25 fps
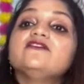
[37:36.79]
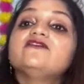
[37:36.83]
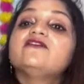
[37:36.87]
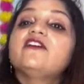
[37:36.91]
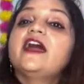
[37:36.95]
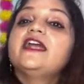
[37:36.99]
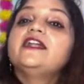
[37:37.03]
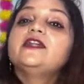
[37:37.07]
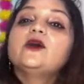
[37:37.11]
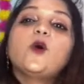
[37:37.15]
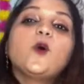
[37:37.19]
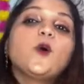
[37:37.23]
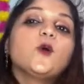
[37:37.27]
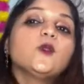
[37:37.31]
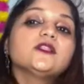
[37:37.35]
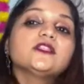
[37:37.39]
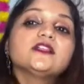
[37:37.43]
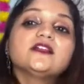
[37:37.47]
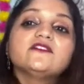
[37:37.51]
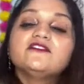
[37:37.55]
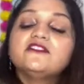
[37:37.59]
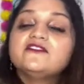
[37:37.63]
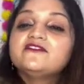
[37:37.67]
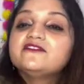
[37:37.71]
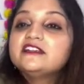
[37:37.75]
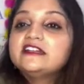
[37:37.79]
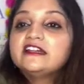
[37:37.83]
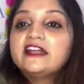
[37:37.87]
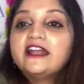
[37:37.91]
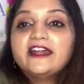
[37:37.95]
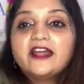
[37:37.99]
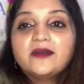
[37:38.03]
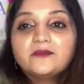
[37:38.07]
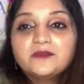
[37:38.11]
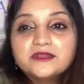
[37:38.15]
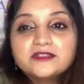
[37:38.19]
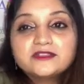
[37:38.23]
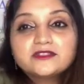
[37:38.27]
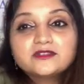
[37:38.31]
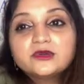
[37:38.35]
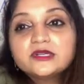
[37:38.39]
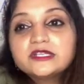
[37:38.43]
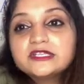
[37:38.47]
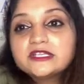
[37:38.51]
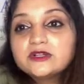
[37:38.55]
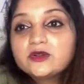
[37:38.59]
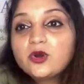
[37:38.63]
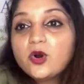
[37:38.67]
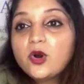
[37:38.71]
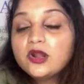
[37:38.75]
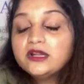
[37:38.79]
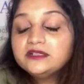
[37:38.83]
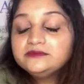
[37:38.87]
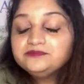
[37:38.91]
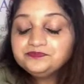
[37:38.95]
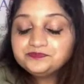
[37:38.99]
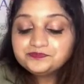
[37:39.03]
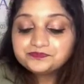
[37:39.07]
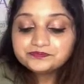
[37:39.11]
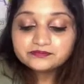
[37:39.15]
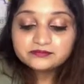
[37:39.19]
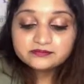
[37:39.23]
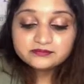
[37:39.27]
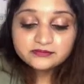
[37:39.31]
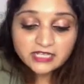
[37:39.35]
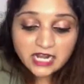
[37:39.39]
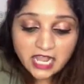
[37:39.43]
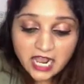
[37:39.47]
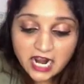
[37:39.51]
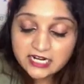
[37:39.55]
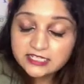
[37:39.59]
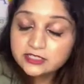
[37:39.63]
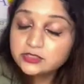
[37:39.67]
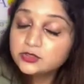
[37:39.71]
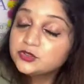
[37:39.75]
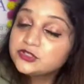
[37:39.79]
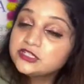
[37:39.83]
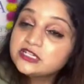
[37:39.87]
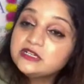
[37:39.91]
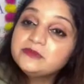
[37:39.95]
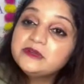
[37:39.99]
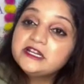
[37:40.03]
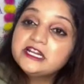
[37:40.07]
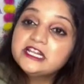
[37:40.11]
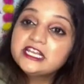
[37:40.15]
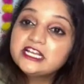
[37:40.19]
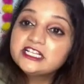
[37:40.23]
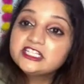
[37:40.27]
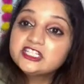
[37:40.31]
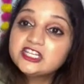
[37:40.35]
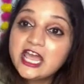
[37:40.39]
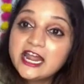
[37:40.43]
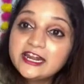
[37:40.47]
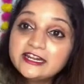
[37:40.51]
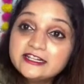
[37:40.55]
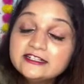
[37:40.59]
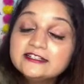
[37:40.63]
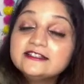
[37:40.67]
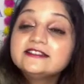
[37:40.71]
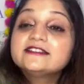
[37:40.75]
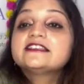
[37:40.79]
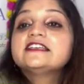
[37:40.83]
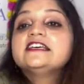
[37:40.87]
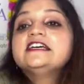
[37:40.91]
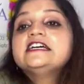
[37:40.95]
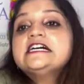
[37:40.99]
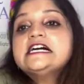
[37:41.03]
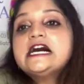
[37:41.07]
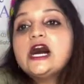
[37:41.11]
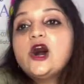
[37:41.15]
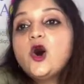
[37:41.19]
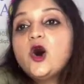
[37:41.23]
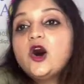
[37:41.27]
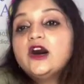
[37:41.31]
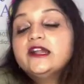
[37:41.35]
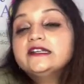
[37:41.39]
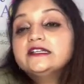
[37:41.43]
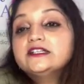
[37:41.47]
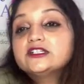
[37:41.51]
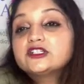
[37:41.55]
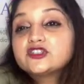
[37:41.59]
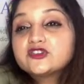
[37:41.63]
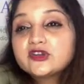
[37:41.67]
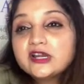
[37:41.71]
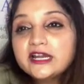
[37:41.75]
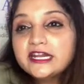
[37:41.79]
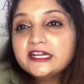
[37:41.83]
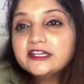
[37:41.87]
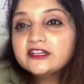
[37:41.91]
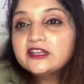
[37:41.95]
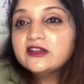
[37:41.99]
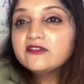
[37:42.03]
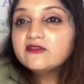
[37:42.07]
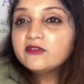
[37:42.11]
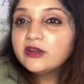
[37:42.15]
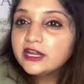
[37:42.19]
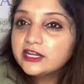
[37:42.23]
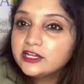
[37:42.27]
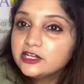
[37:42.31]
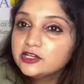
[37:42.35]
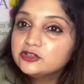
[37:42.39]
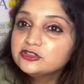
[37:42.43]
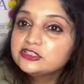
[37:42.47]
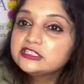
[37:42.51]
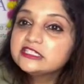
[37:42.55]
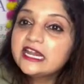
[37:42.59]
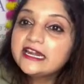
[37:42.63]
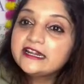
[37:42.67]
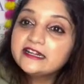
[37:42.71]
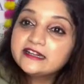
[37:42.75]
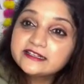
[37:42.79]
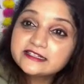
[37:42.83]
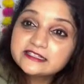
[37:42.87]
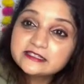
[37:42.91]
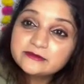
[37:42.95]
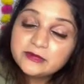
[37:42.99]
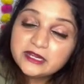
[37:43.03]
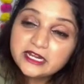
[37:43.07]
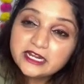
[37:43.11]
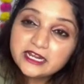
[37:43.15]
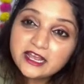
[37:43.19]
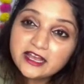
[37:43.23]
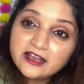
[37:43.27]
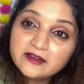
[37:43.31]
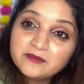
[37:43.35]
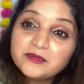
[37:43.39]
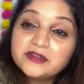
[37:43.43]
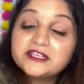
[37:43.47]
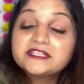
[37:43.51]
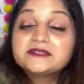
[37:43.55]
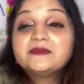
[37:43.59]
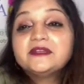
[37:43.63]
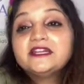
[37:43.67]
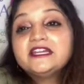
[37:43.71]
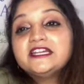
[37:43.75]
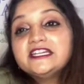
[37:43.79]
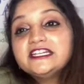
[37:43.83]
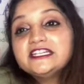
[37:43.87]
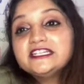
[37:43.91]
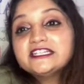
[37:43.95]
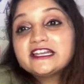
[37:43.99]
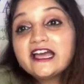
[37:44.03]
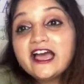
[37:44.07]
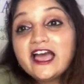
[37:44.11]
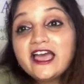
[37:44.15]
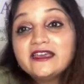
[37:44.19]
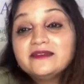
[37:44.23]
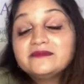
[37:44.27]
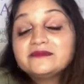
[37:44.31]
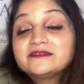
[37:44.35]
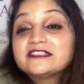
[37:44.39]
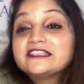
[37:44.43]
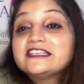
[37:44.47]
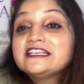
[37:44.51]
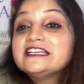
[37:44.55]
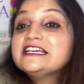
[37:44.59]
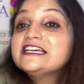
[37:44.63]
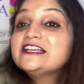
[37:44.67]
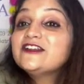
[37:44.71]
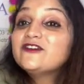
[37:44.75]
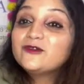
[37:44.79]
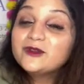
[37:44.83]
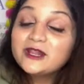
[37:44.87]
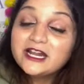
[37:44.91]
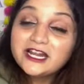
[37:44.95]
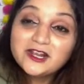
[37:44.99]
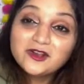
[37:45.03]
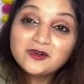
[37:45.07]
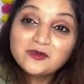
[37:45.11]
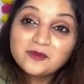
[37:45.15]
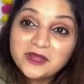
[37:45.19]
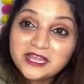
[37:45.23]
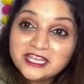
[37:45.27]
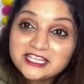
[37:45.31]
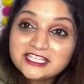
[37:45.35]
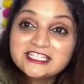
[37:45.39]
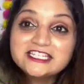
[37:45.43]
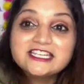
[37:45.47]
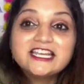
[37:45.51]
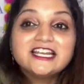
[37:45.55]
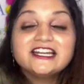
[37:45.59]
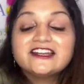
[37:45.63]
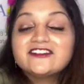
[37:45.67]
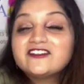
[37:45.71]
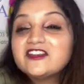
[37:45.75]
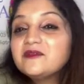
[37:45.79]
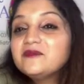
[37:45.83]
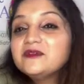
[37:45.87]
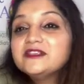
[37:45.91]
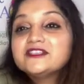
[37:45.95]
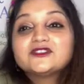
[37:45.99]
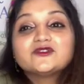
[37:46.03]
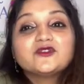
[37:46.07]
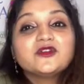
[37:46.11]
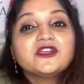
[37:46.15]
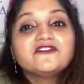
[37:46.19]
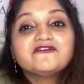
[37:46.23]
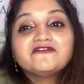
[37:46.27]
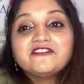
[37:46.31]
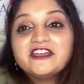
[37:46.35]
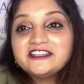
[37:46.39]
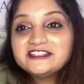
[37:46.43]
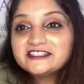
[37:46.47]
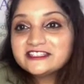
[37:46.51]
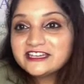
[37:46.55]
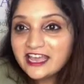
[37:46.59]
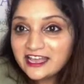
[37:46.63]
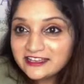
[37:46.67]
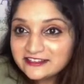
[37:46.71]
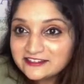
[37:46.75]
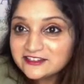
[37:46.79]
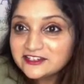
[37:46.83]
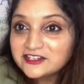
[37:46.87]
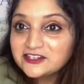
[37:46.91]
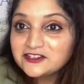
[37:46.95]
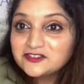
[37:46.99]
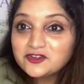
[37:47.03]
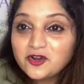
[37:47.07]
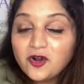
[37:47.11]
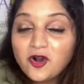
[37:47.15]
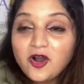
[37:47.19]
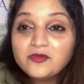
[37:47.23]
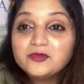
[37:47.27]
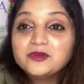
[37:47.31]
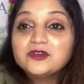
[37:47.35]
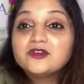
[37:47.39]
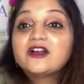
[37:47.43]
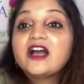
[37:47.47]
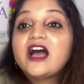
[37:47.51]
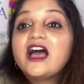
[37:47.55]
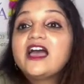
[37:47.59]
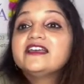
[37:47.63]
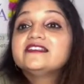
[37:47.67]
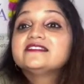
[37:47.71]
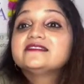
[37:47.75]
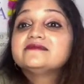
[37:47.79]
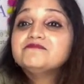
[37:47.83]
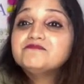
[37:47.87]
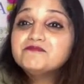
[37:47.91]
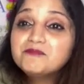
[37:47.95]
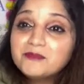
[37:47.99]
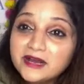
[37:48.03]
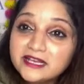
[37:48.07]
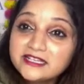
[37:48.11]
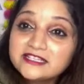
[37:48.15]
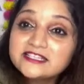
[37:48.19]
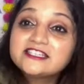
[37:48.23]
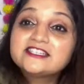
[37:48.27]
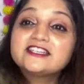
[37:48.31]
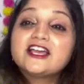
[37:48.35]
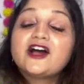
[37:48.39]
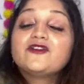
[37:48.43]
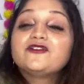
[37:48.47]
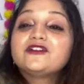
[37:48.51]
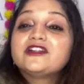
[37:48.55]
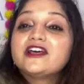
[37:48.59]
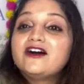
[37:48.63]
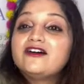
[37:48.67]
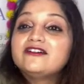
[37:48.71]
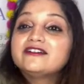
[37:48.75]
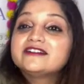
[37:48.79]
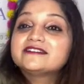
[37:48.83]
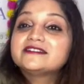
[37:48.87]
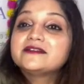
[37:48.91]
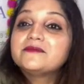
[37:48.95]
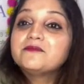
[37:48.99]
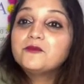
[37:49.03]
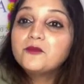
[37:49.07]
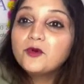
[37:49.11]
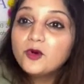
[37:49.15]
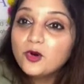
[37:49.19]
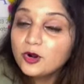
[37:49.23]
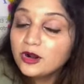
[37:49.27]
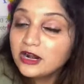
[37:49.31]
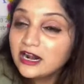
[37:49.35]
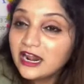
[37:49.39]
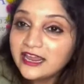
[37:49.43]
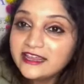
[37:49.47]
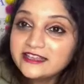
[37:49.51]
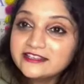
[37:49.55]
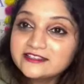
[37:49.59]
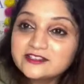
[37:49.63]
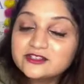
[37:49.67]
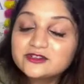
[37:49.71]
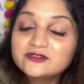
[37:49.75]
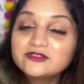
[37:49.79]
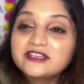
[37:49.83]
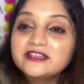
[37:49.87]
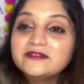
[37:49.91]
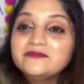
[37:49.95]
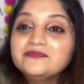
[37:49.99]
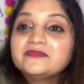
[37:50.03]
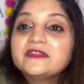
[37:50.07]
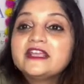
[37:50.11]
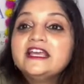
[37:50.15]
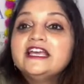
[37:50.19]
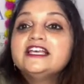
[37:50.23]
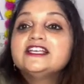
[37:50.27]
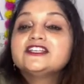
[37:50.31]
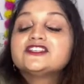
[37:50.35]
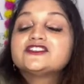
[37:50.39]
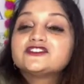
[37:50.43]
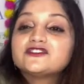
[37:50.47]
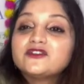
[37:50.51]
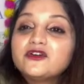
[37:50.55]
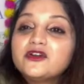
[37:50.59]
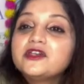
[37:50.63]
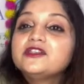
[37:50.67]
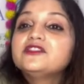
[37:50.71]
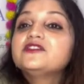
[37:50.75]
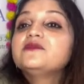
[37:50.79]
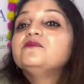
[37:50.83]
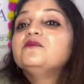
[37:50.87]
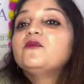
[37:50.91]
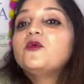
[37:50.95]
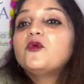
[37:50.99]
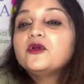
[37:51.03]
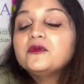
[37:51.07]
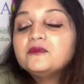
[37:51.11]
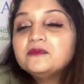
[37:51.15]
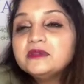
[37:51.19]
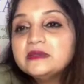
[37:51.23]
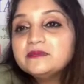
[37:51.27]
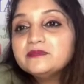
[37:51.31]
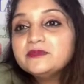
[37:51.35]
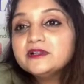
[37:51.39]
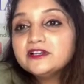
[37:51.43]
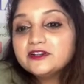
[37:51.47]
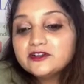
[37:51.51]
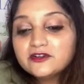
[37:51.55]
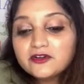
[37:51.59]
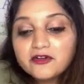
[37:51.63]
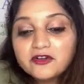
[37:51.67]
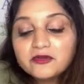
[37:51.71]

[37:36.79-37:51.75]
can find all the 59 episodes in all our social media channels on Australian Indian Radio, Chantex Media, Brisbane Indian Times. Really, Umeshji and team is doing fantastic job. You guys must shout out some more likes to them, so the more people